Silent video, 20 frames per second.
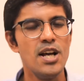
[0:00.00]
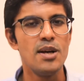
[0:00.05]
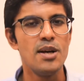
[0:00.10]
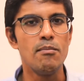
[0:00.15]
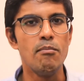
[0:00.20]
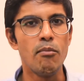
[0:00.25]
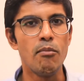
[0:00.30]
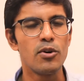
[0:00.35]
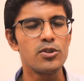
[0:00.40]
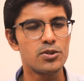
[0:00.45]

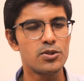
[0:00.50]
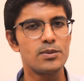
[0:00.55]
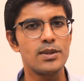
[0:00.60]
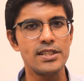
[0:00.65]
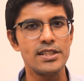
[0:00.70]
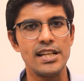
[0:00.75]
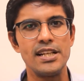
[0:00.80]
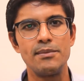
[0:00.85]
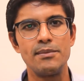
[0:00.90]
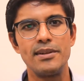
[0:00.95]
Most of the
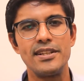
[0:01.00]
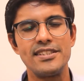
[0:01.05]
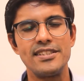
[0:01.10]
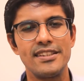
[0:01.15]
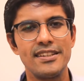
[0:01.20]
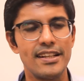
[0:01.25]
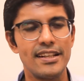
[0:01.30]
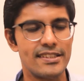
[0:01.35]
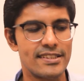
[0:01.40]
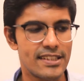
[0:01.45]

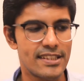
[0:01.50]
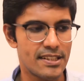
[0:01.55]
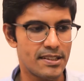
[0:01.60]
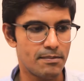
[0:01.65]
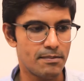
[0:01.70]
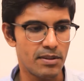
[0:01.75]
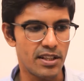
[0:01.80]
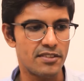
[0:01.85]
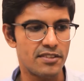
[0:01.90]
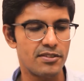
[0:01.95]
telemedicine
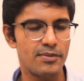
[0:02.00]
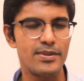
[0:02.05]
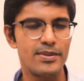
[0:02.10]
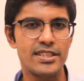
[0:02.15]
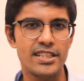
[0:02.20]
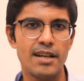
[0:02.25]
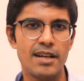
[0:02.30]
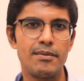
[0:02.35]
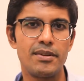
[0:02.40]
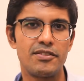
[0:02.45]
platform is
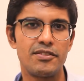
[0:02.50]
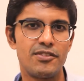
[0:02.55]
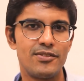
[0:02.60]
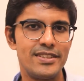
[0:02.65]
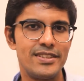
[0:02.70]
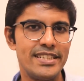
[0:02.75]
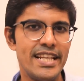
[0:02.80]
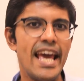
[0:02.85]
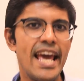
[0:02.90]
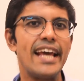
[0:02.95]
coming from
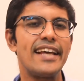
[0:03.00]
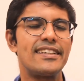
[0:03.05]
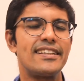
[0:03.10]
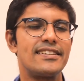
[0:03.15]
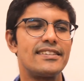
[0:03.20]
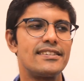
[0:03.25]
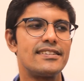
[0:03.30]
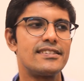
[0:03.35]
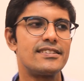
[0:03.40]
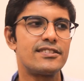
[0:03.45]
tech
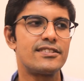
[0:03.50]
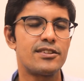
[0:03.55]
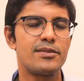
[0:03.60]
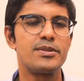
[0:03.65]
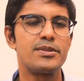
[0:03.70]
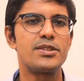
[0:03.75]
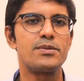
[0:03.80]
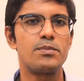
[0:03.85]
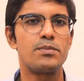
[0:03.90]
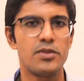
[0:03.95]

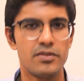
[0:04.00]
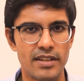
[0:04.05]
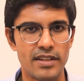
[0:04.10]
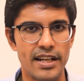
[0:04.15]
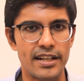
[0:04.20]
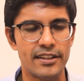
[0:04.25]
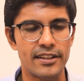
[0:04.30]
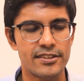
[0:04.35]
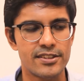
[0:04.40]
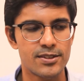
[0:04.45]
service
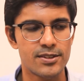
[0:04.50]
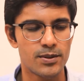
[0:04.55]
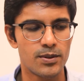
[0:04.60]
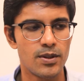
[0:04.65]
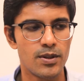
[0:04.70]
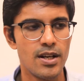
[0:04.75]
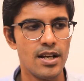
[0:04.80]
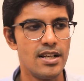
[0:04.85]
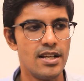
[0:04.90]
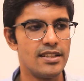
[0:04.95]
providers.
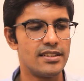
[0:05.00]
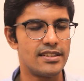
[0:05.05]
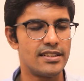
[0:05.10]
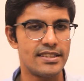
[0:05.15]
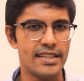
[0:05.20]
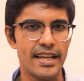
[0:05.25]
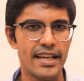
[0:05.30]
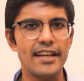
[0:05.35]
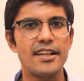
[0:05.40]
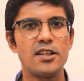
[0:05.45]
So the
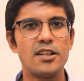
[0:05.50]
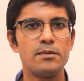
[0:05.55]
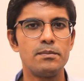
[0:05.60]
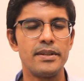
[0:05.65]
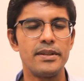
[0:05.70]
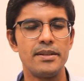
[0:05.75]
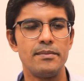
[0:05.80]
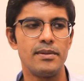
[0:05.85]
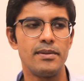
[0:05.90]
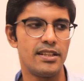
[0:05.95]
tech
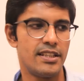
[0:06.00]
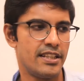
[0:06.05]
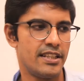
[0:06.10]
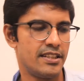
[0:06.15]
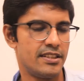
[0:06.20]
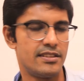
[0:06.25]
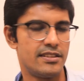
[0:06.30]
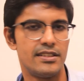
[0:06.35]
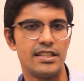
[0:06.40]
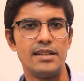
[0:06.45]
company
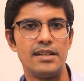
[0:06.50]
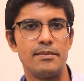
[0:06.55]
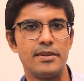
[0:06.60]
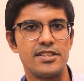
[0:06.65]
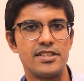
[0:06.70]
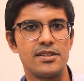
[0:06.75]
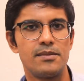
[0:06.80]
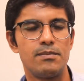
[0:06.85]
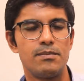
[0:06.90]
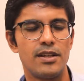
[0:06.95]
building
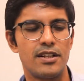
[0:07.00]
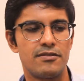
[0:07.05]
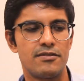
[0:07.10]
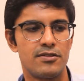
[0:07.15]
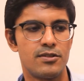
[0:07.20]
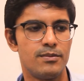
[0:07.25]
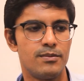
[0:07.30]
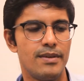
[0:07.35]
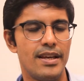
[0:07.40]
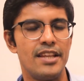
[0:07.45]
telemedicine
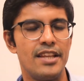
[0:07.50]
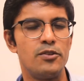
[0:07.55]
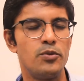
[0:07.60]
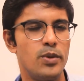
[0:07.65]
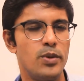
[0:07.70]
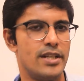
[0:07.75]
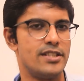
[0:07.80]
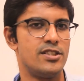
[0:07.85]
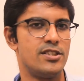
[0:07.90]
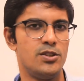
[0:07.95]
platform and
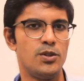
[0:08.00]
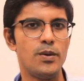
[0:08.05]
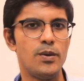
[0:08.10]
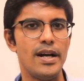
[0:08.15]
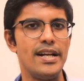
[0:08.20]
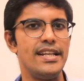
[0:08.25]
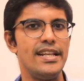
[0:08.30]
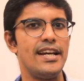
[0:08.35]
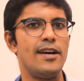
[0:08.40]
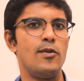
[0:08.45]
who has no
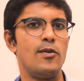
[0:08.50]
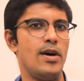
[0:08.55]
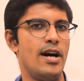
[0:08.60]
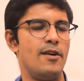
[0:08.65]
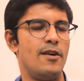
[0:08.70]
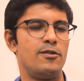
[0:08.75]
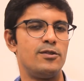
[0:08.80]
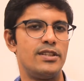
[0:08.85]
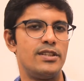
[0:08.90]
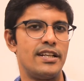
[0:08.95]
idea
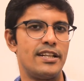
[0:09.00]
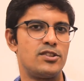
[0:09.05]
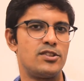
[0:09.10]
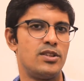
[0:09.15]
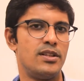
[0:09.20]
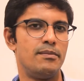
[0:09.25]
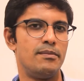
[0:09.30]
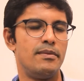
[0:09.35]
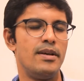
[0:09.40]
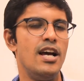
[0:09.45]
how the
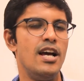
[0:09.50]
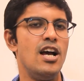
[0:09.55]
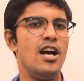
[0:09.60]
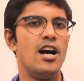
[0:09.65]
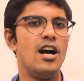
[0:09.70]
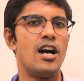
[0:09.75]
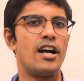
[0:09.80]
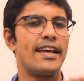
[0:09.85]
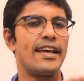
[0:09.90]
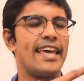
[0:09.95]
actually
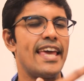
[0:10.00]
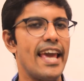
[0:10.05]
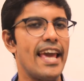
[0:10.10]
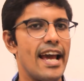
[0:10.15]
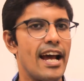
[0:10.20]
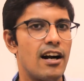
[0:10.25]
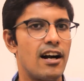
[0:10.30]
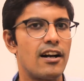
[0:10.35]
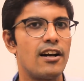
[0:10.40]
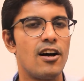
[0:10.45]

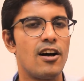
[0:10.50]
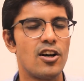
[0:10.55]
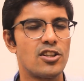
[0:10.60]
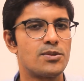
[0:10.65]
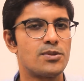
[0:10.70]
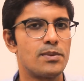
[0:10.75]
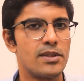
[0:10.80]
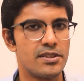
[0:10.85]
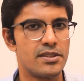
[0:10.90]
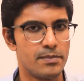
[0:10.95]
care and
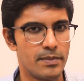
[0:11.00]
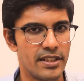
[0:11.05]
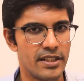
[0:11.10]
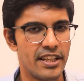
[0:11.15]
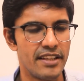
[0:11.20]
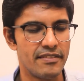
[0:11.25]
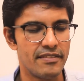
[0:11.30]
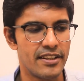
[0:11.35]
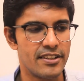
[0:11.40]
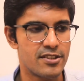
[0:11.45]
hospital has been
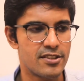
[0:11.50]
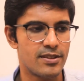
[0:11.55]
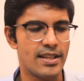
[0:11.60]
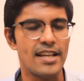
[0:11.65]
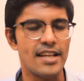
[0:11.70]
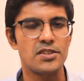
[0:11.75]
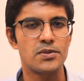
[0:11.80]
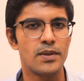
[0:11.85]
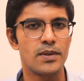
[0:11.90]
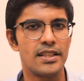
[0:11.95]
given. So
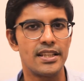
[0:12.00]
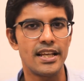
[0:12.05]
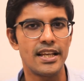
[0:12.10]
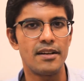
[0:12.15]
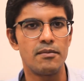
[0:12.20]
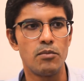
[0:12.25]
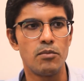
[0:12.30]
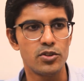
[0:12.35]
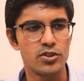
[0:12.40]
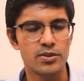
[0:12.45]
that's why
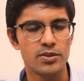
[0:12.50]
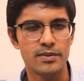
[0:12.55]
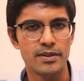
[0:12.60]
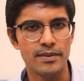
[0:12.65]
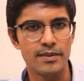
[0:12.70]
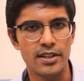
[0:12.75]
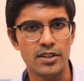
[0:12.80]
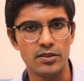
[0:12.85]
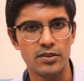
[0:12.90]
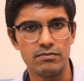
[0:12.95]
most of them
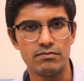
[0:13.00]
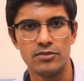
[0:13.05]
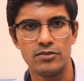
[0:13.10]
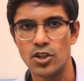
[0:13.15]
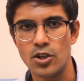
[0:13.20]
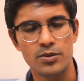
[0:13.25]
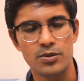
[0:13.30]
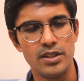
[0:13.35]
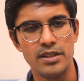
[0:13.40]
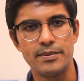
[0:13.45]
are
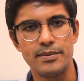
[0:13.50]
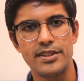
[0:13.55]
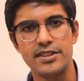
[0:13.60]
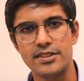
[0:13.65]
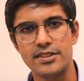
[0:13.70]
not really being